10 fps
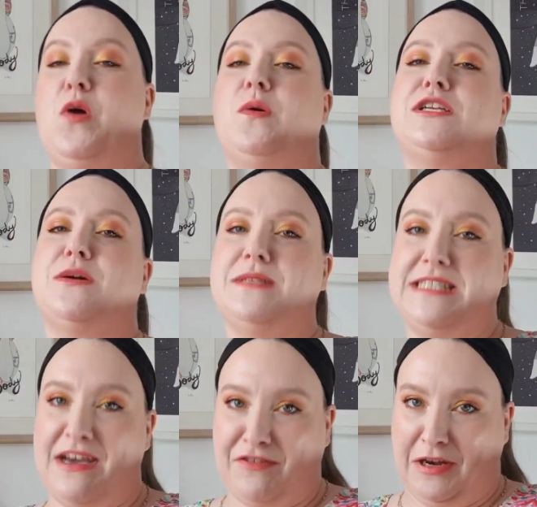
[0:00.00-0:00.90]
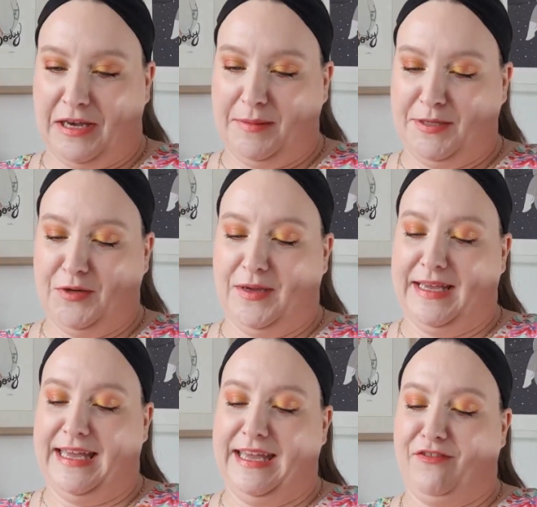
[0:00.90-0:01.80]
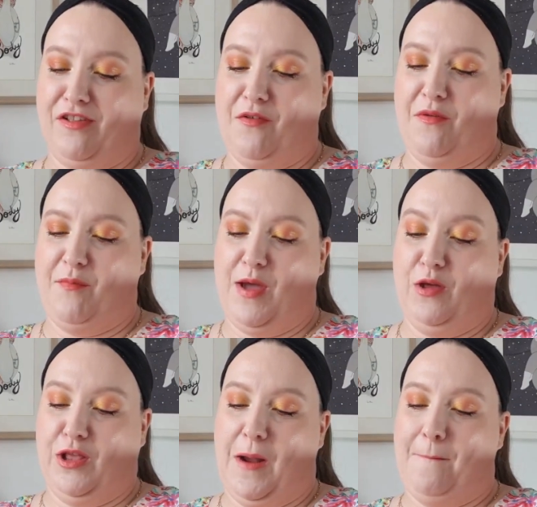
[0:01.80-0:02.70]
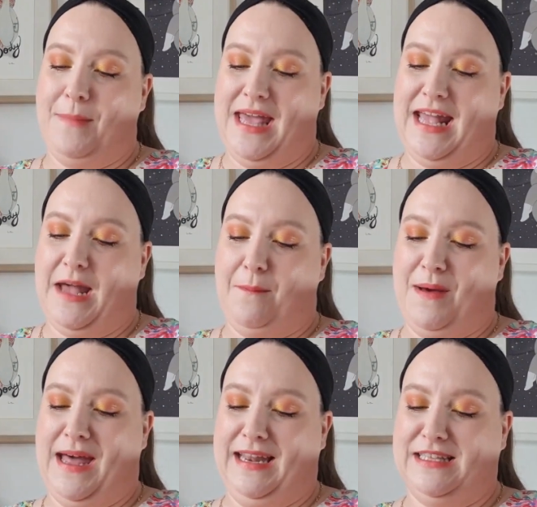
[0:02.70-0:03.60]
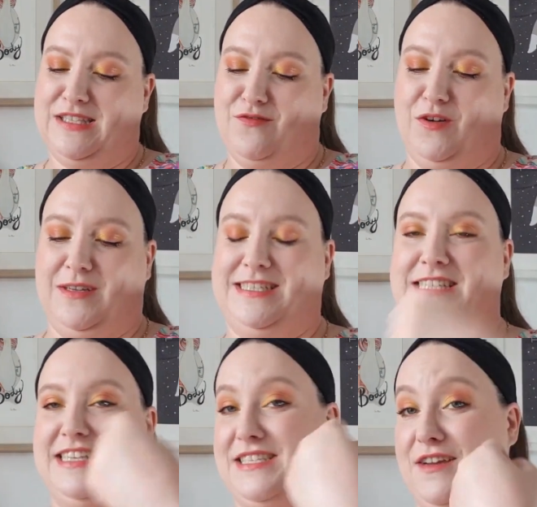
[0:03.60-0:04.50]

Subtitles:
which I will definitely be doing if some of my other big palettes roll into this.